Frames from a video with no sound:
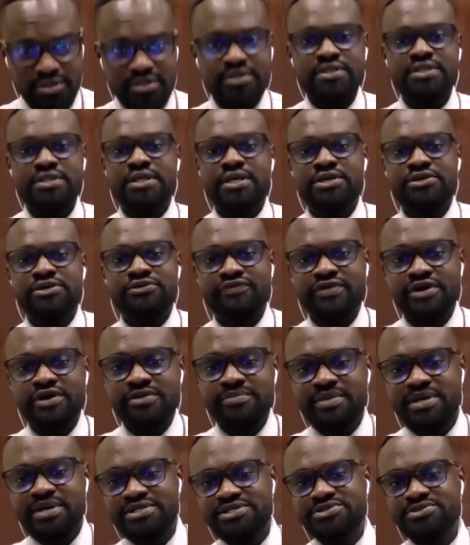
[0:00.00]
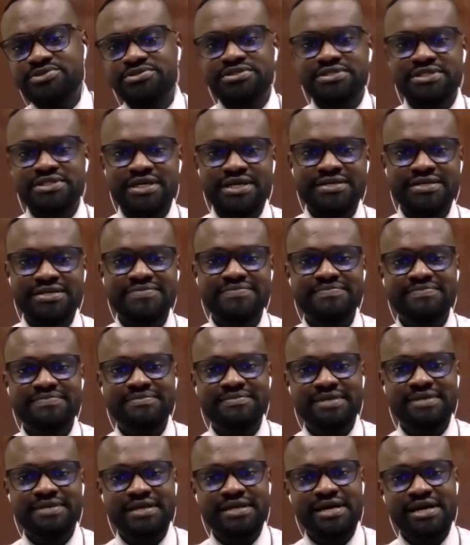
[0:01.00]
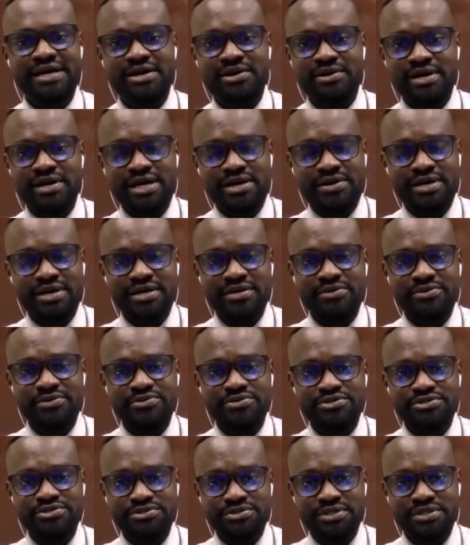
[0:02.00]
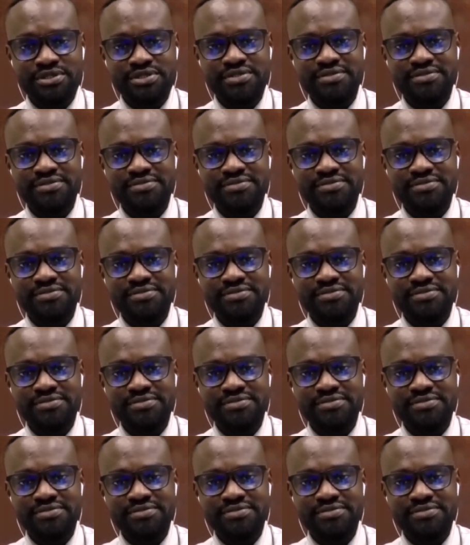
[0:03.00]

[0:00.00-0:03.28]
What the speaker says: Thank you very much, Uta. And how are you doing?